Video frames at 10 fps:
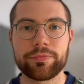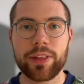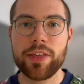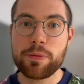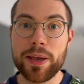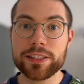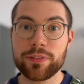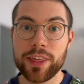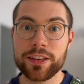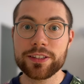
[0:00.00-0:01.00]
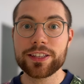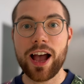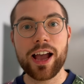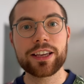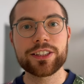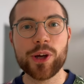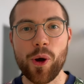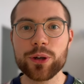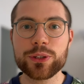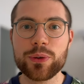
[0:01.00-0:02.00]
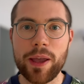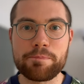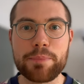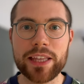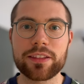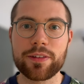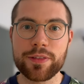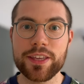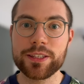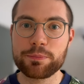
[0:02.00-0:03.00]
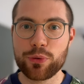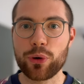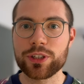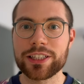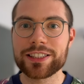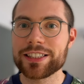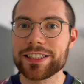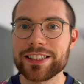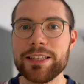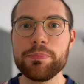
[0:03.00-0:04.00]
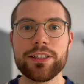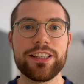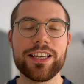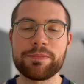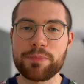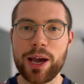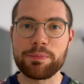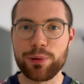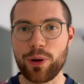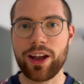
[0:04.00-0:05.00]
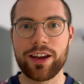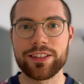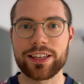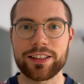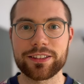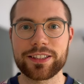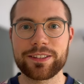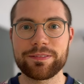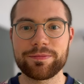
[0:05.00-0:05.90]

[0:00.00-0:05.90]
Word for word: And the best thing is I can now also embed these projects seamlessly in my blog articles.